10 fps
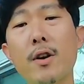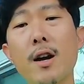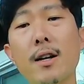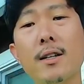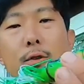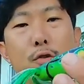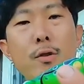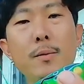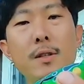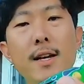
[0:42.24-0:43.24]
frog, we
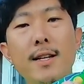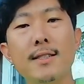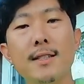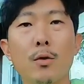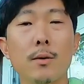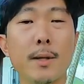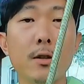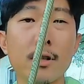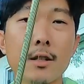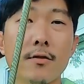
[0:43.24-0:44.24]
trim the legs, and we're gonna be
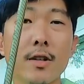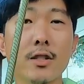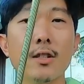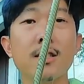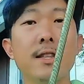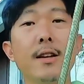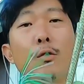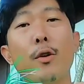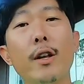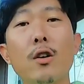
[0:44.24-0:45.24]
looking to fish this
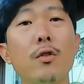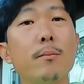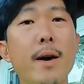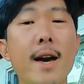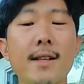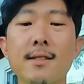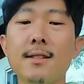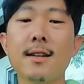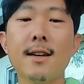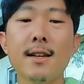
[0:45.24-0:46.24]
thing right over
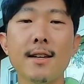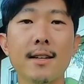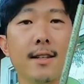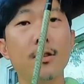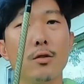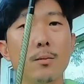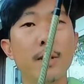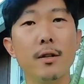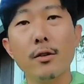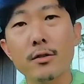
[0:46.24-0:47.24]
mats and get those
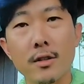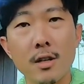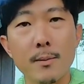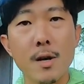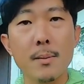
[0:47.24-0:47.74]
big girls to come